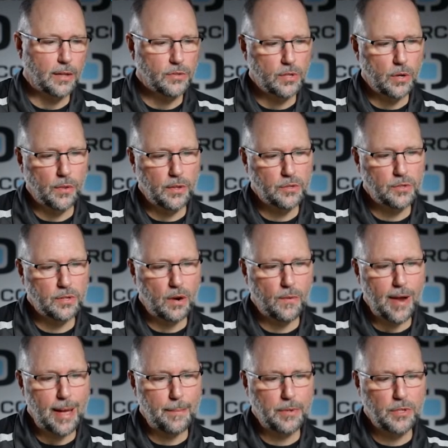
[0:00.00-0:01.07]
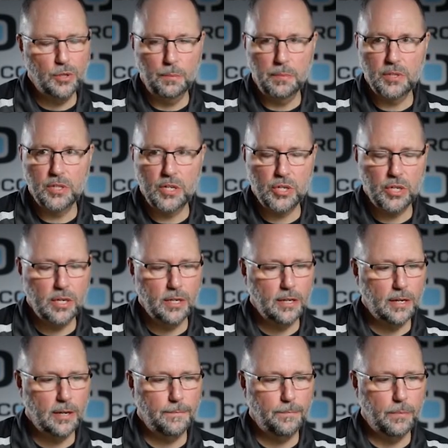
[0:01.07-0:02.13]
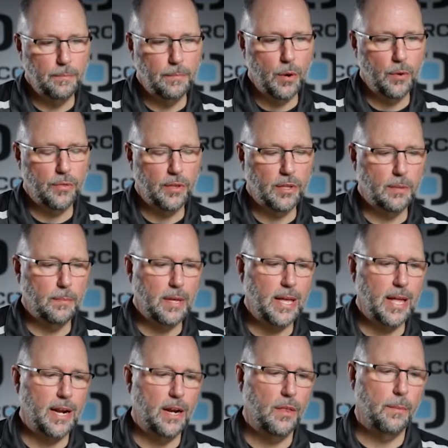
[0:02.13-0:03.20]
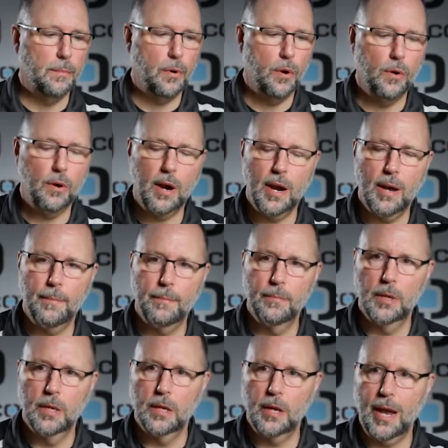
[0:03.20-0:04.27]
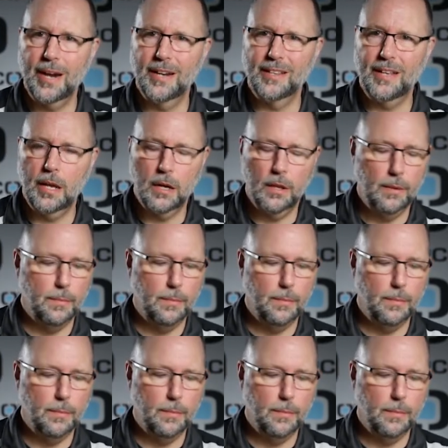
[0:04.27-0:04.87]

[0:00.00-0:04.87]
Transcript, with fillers: So this is our rapid to position, both at the beginning of the program and at the end of